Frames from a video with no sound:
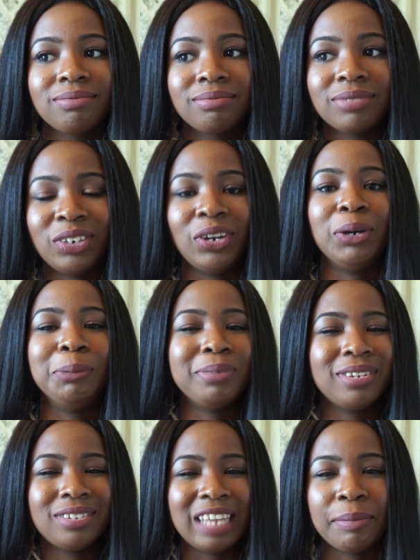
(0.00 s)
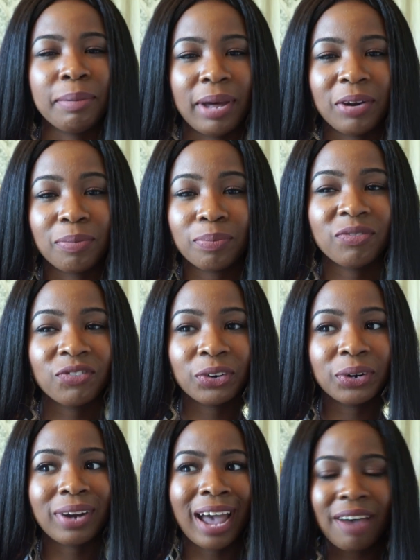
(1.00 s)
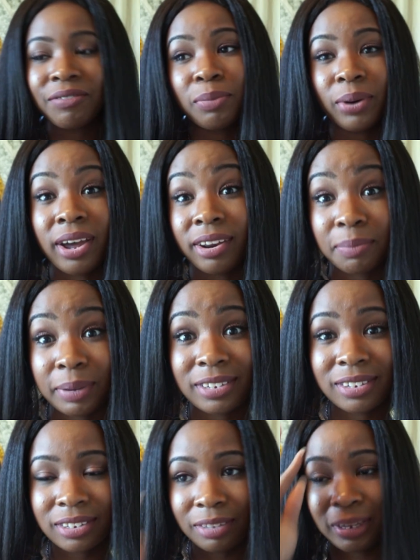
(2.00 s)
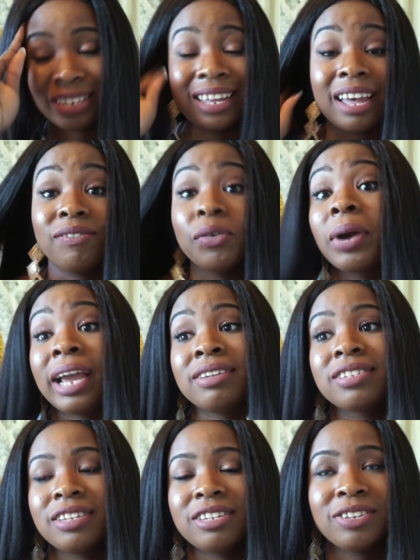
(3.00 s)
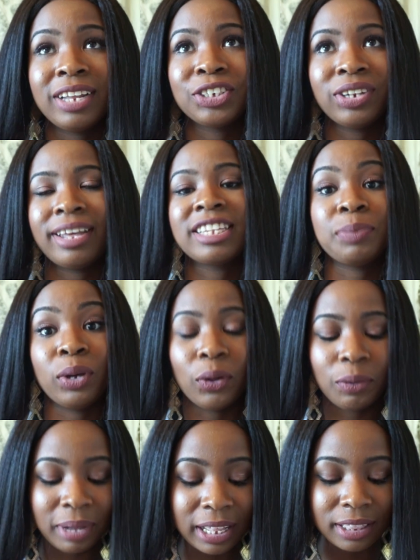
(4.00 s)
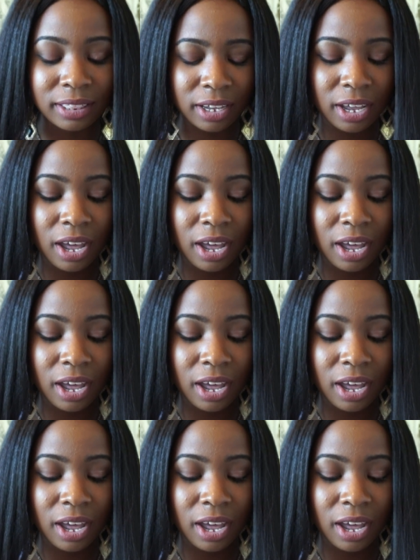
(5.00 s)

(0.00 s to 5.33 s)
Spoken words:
you know, the same amount of, for half the product basically, because I got 4 ounces. So that should last me a whole month.